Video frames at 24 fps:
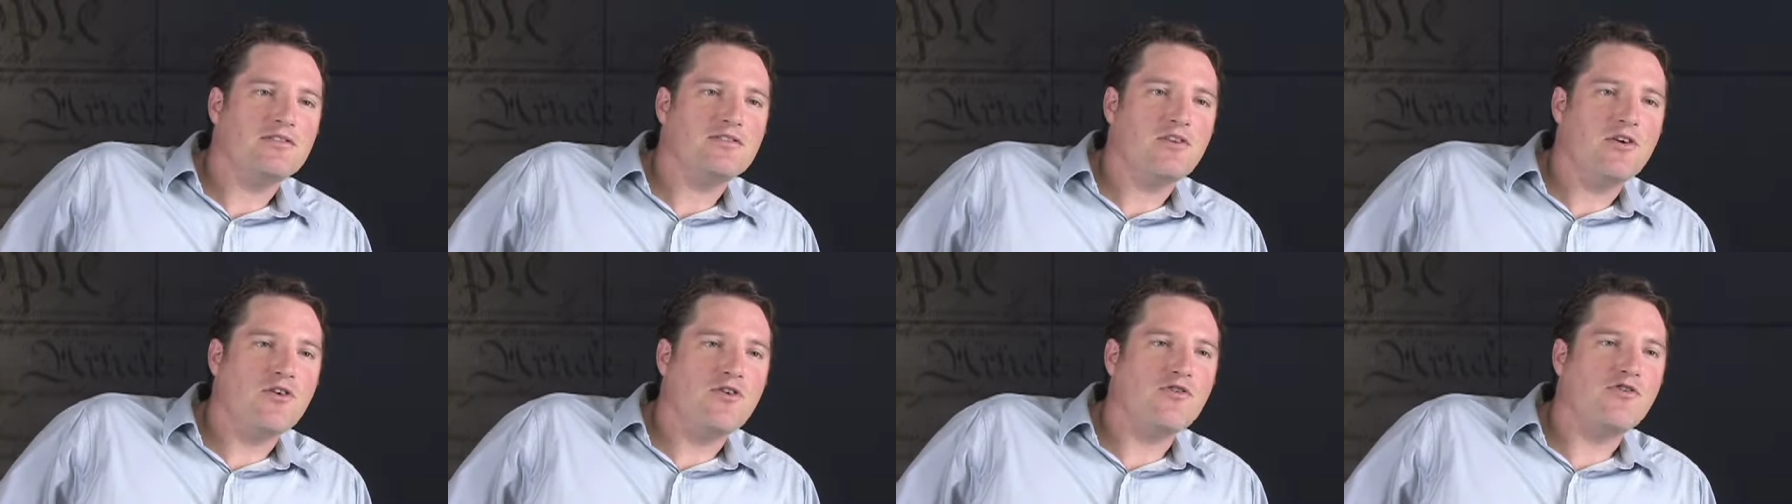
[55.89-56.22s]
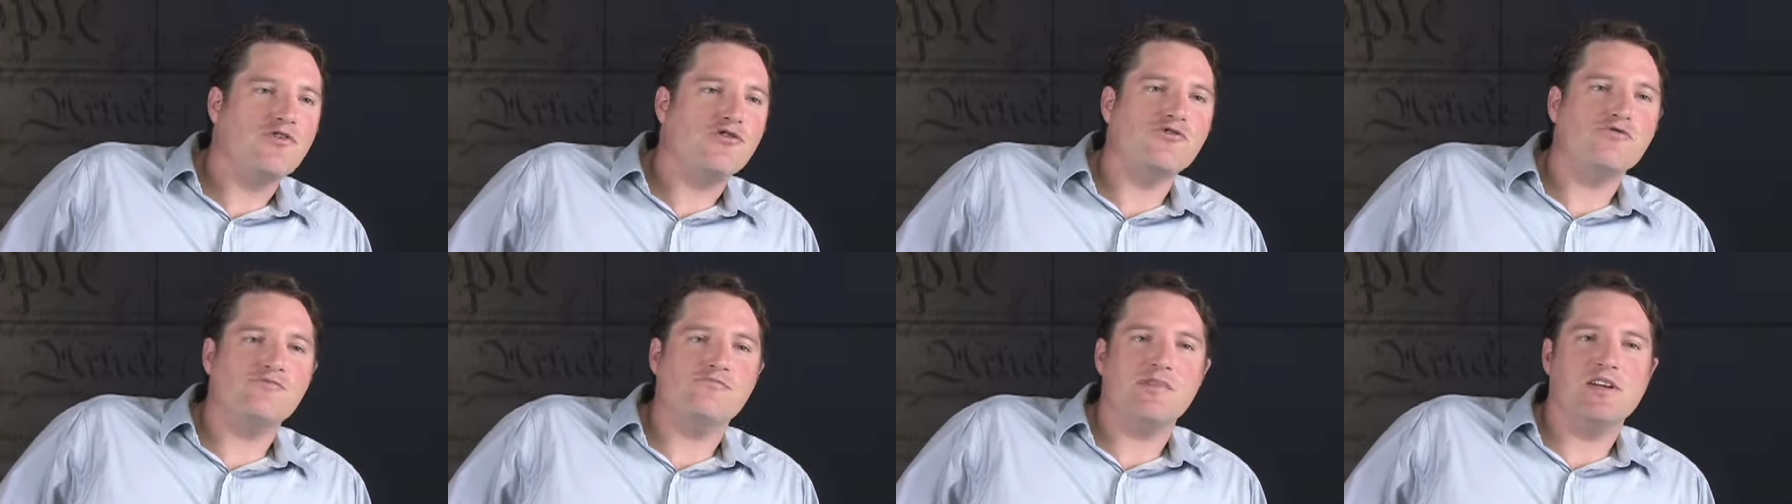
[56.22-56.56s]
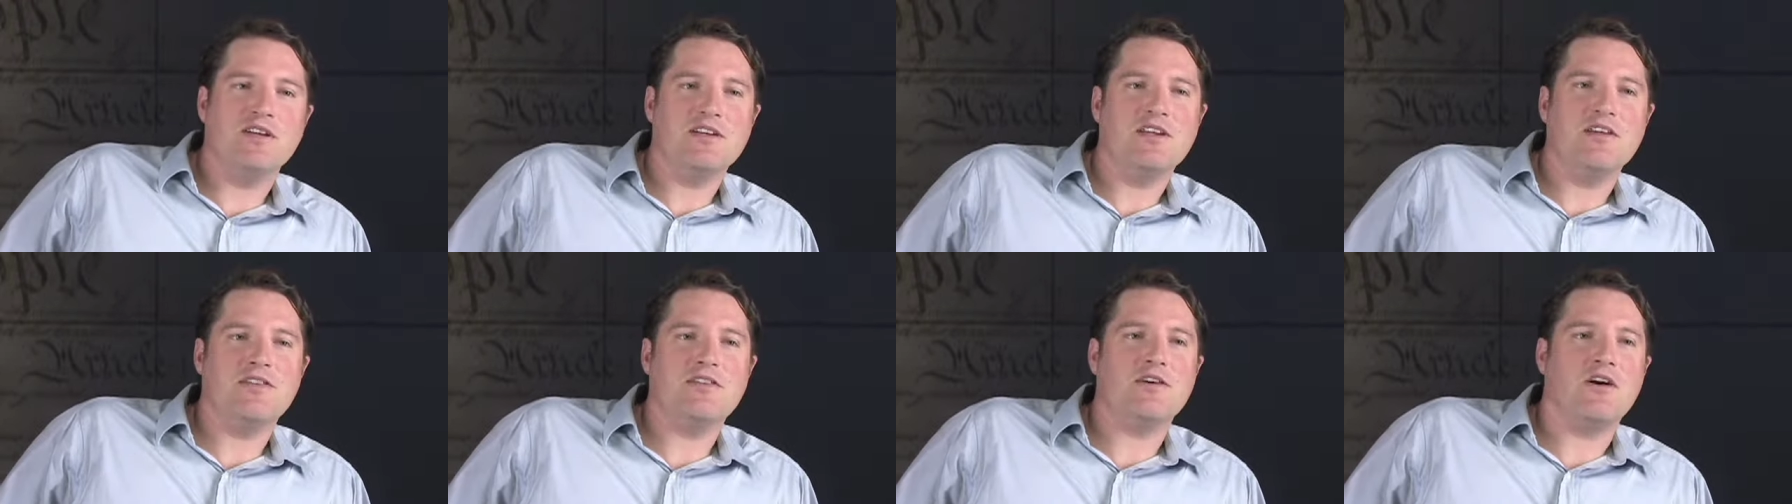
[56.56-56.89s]
home,
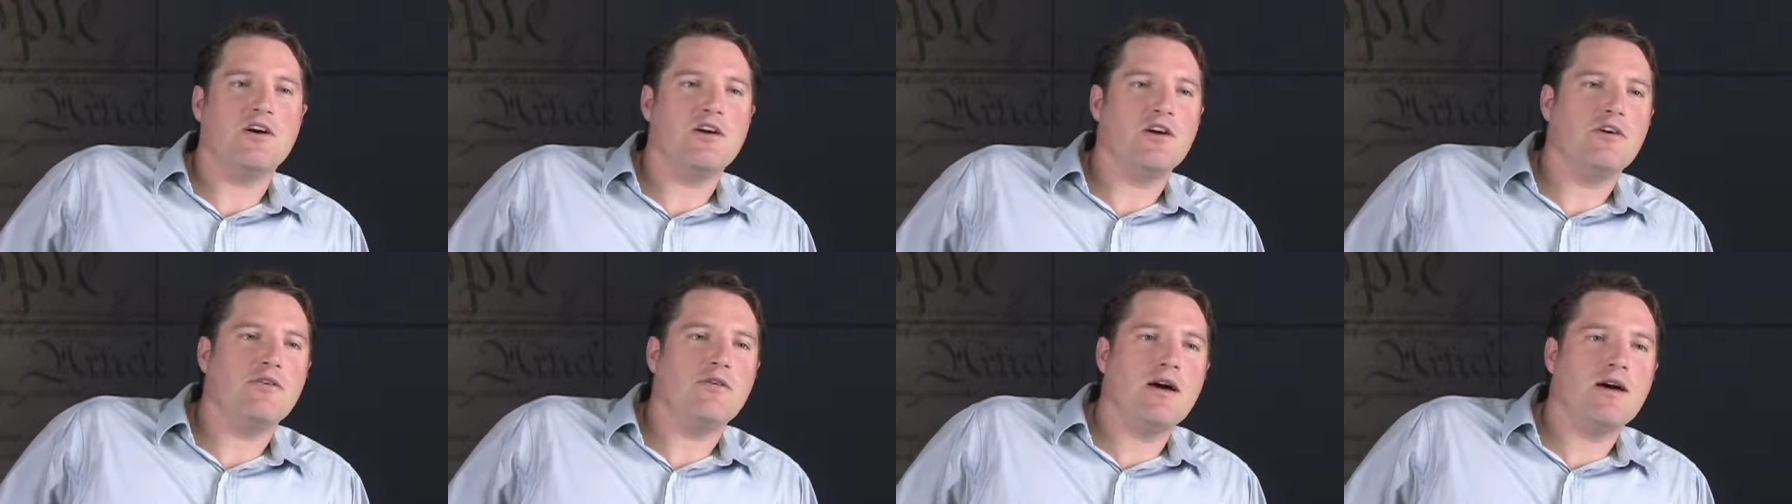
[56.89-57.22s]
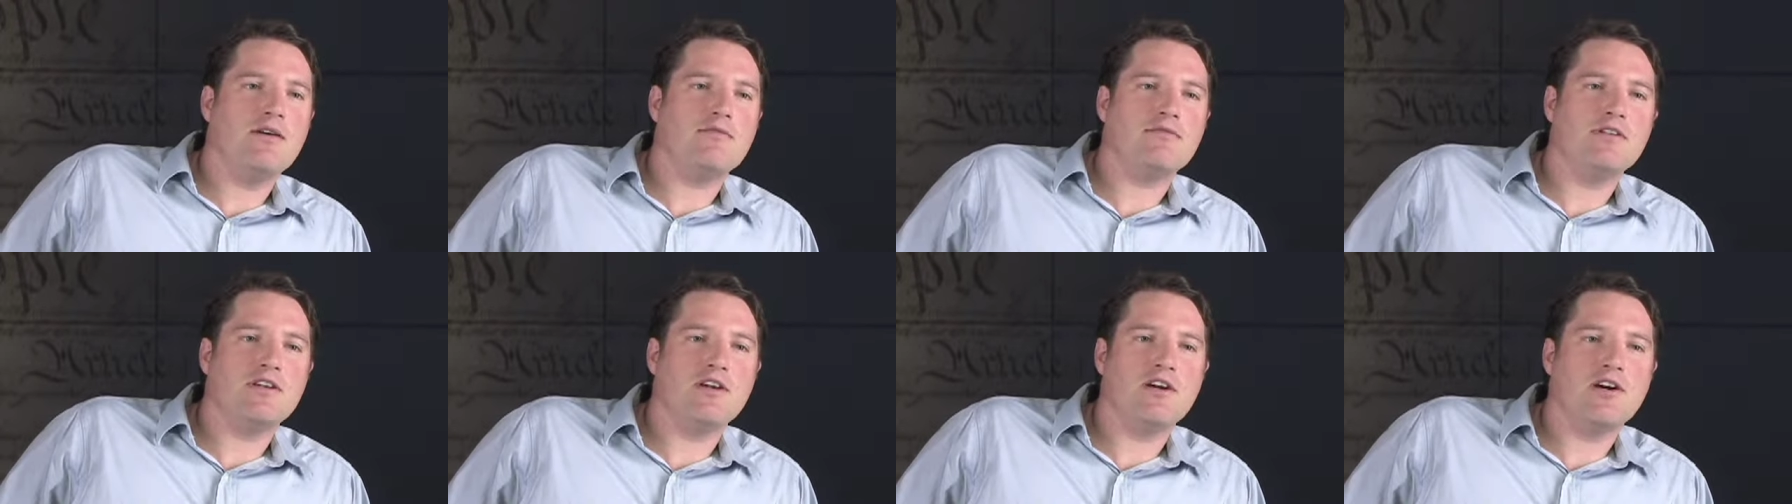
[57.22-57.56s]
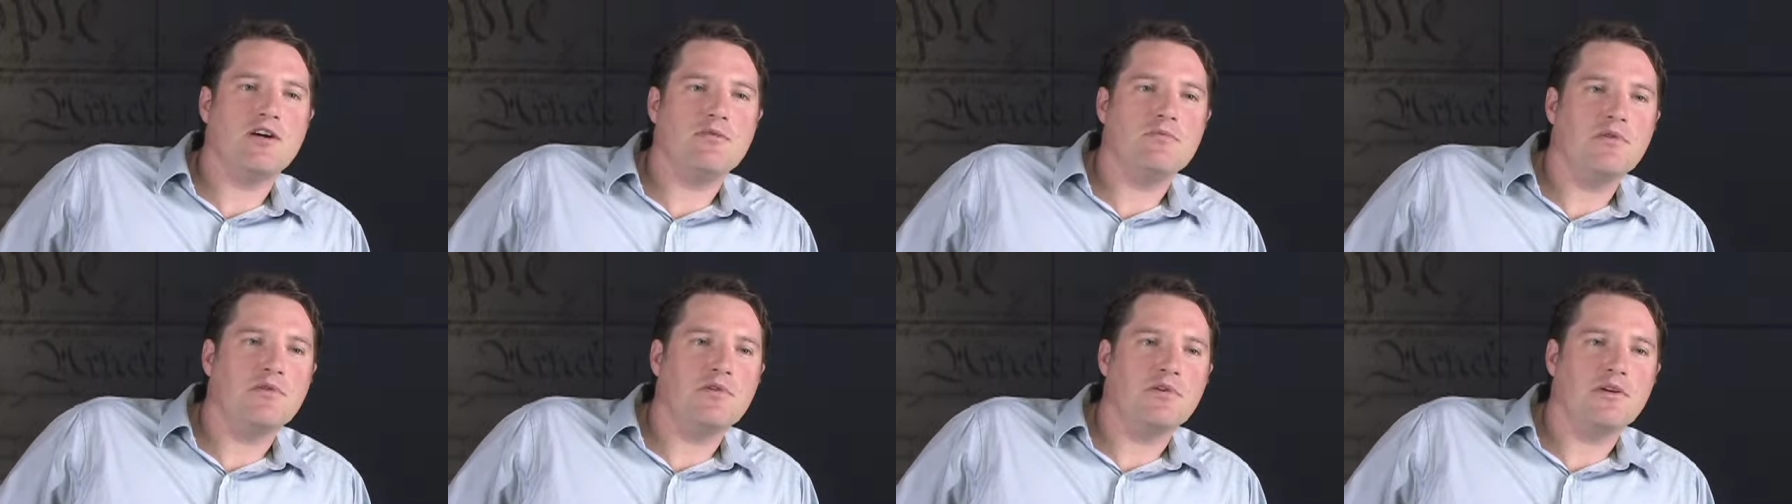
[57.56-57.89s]
and he thought, oh, how
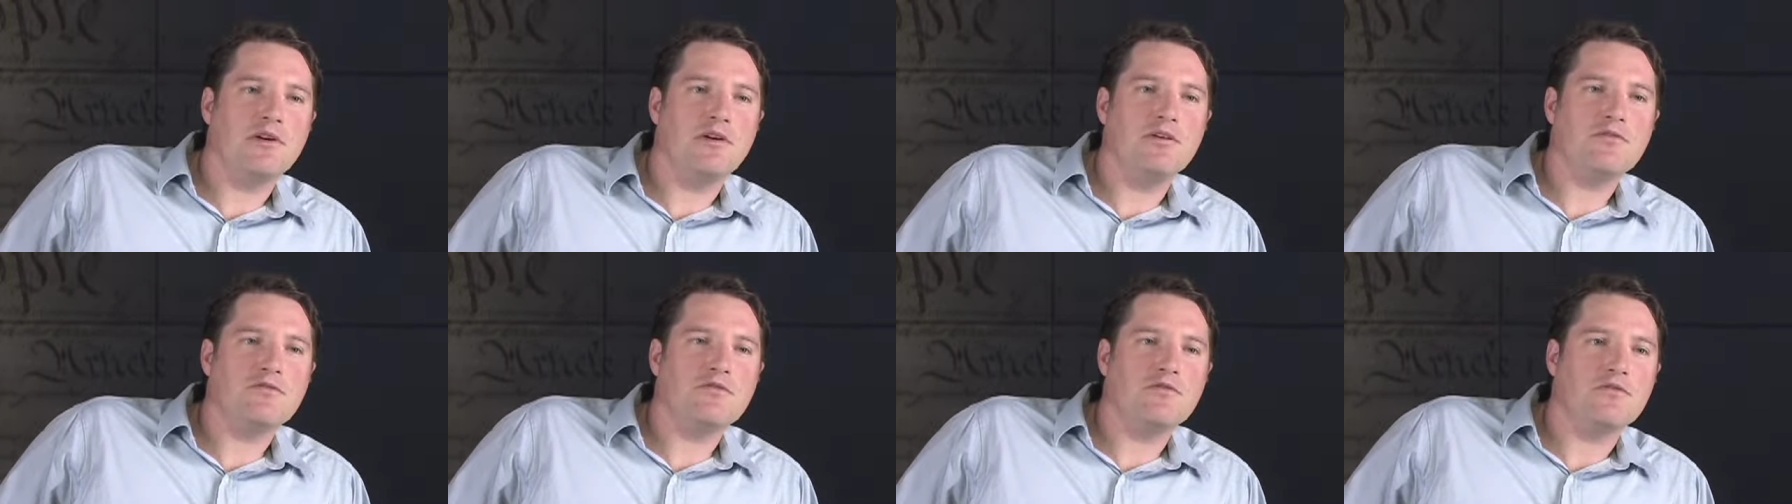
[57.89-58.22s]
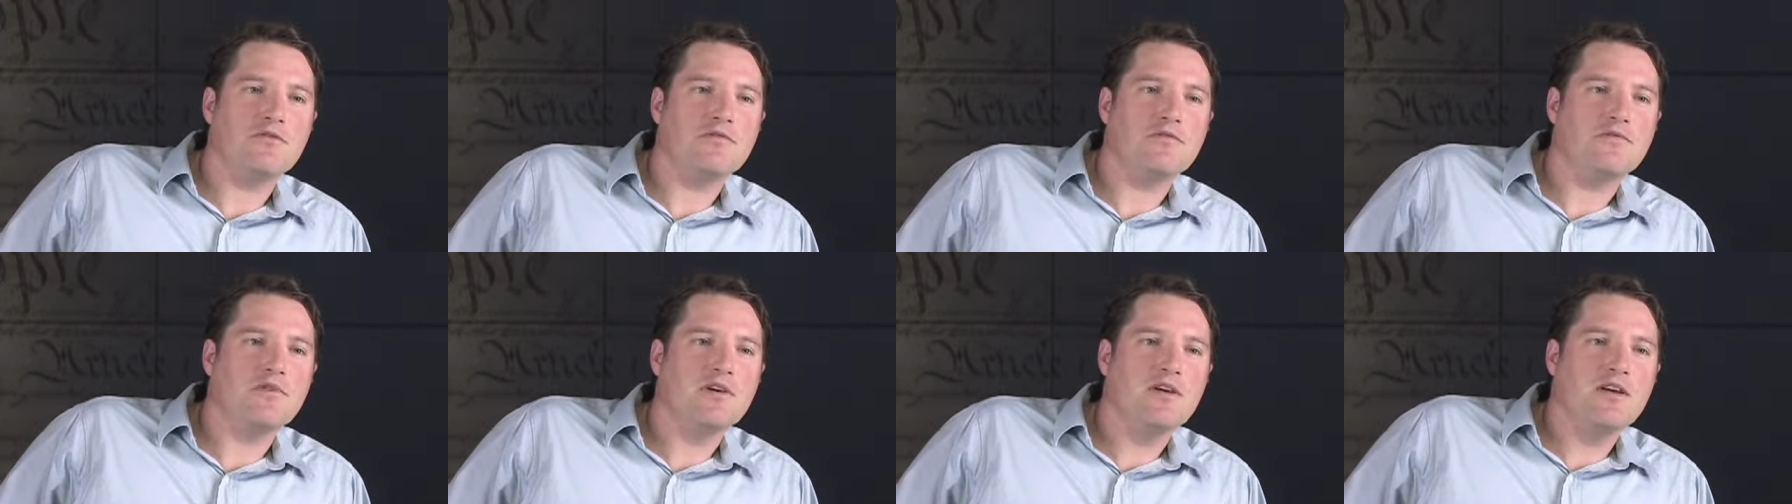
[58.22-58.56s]
terrible, you know, sort